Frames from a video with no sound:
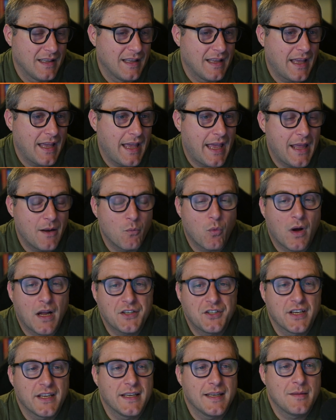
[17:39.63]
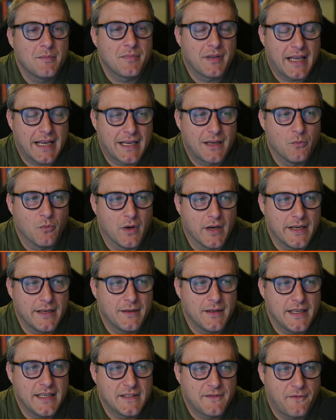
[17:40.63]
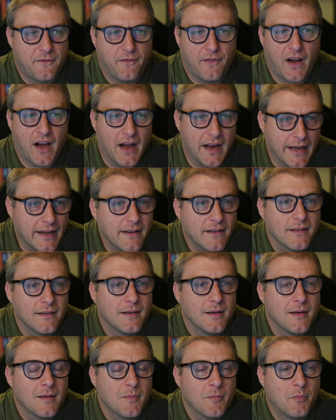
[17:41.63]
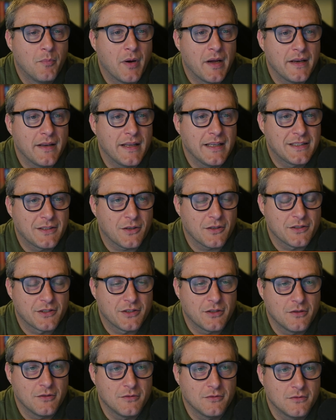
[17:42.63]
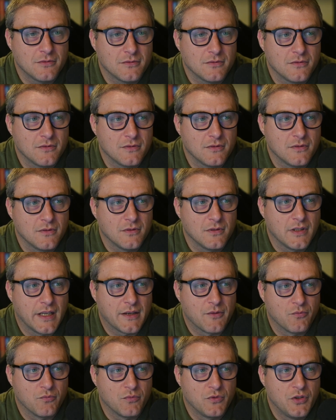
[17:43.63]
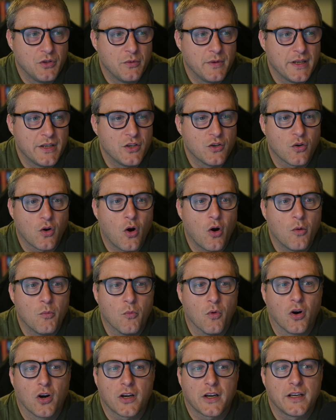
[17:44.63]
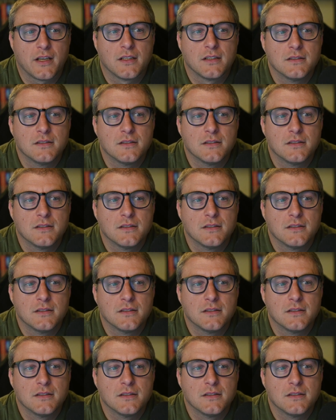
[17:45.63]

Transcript: And watching it in black and white is fine, but it's also like doing your homework.